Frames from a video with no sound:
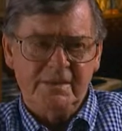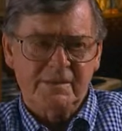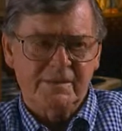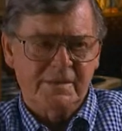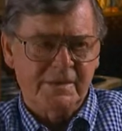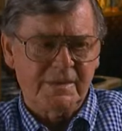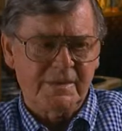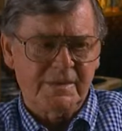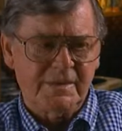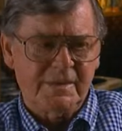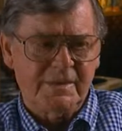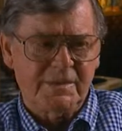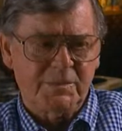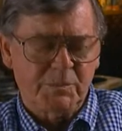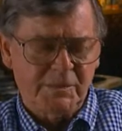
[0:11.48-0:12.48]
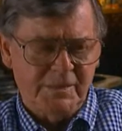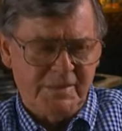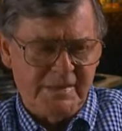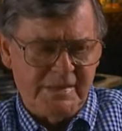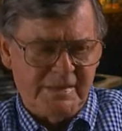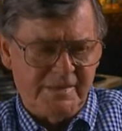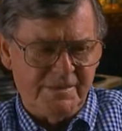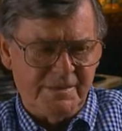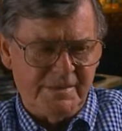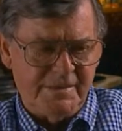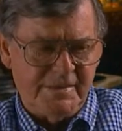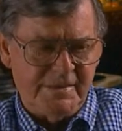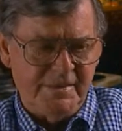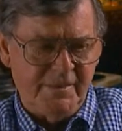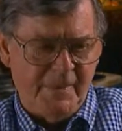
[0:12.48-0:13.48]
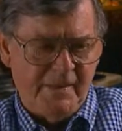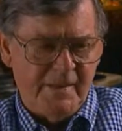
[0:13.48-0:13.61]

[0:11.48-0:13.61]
was uh, the sports announcer,